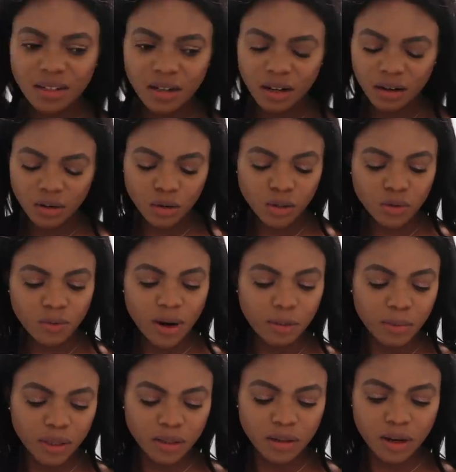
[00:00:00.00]
didn't go to
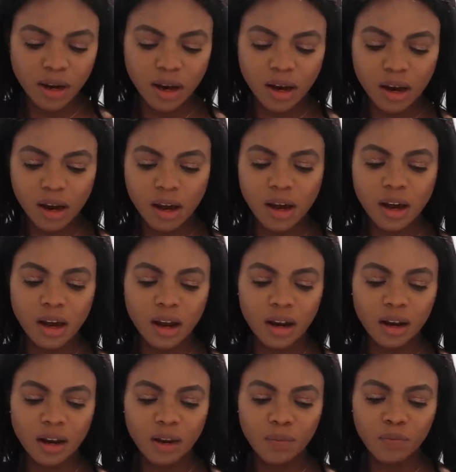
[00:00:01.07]
Wegman today,
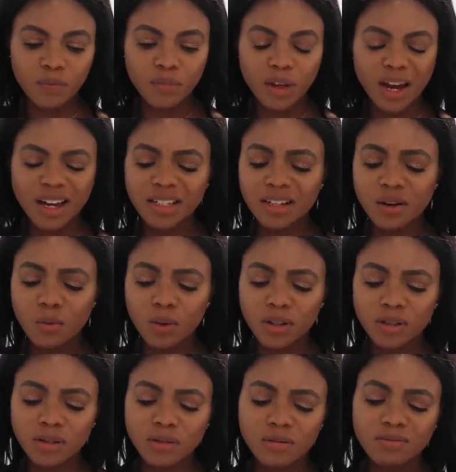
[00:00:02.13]
and I didn't
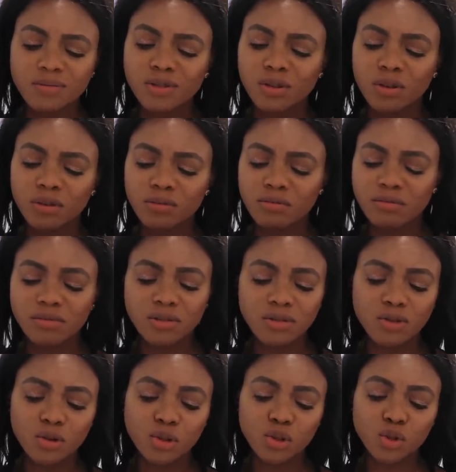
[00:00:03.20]
want to, you know,
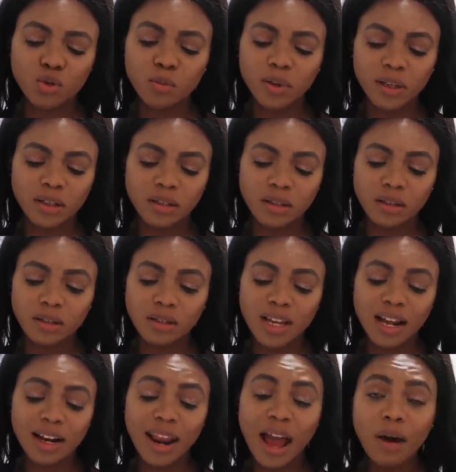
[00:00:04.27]
go to two places.
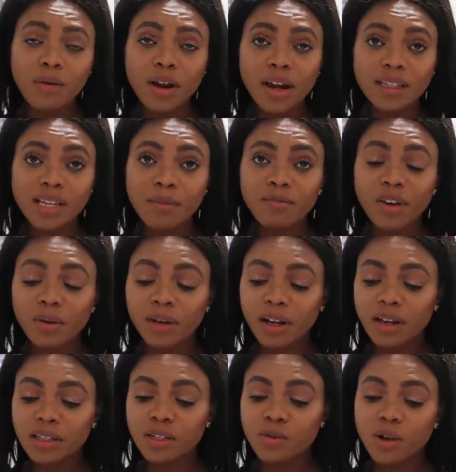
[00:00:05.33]
And nowadays, I'm very
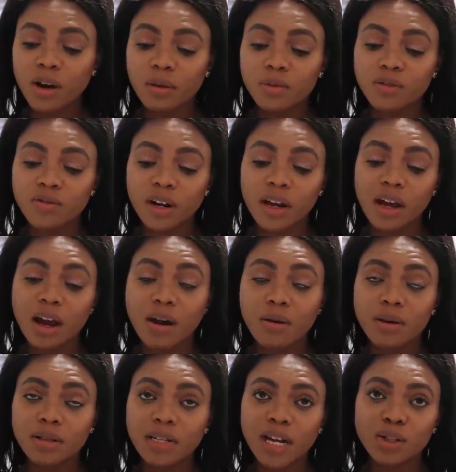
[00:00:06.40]
lazy when it comes to running
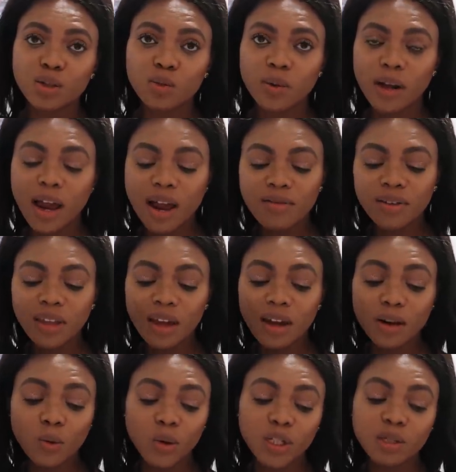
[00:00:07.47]
errands. I just want everything
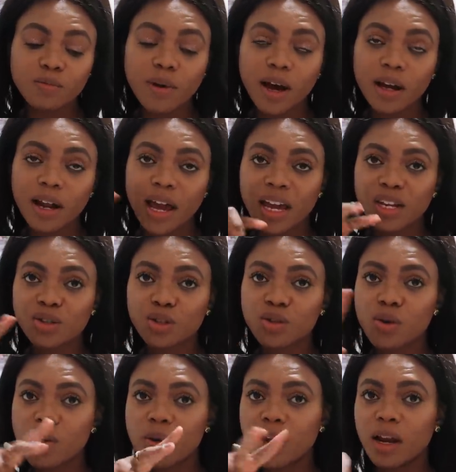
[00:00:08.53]
in one spot. I could
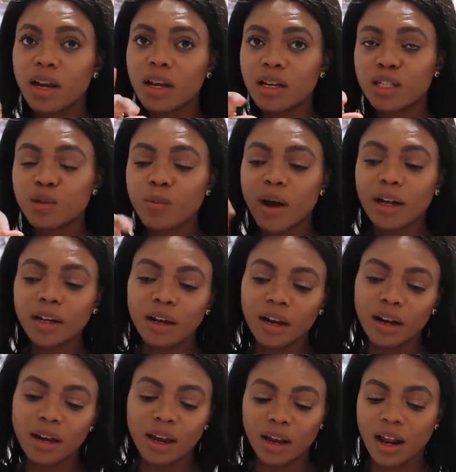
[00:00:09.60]
just go in each spot
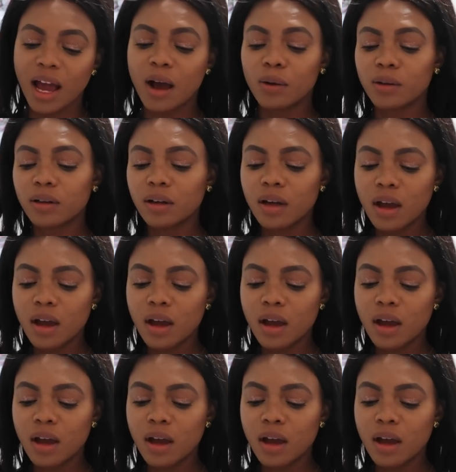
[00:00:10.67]
and then get out.